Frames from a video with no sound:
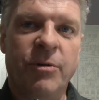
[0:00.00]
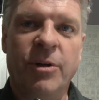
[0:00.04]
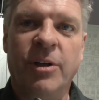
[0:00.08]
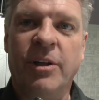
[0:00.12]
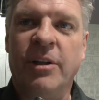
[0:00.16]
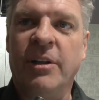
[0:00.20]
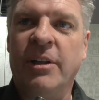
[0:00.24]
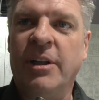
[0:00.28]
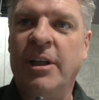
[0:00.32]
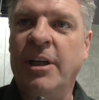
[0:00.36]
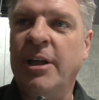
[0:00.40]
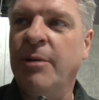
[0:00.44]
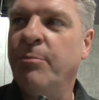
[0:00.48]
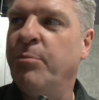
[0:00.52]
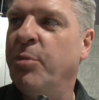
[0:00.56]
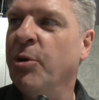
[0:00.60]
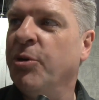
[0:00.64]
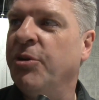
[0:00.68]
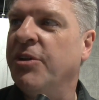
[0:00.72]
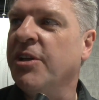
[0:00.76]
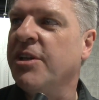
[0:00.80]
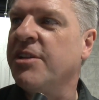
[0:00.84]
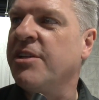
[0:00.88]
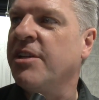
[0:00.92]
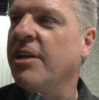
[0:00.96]
will uh,
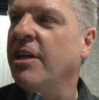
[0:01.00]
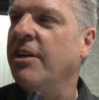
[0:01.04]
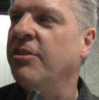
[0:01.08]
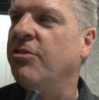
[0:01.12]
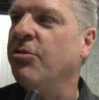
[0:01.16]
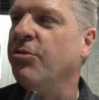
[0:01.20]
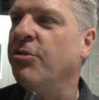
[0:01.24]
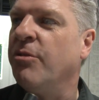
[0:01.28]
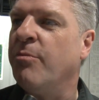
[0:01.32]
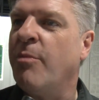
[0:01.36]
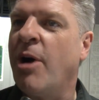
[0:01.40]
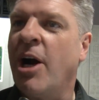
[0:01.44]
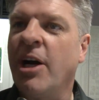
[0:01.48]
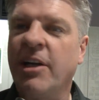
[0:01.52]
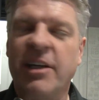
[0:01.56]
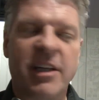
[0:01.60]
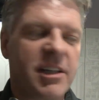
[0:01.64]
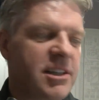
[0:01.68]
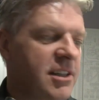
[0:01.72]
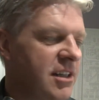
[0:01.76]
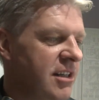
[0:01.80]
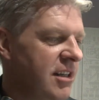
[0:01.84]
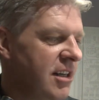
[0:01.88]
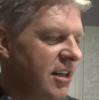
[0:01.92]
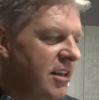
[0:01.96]
put this into the
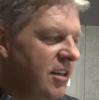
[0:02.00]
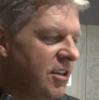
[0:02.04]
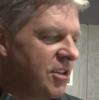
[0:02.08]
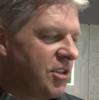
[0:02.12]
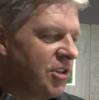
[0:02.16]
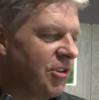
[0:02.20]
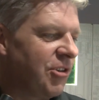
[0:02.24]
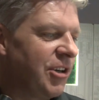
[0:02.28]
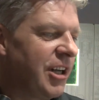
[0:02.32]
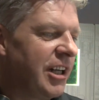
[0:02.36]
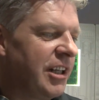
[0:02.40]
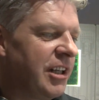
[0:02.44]
market so okay.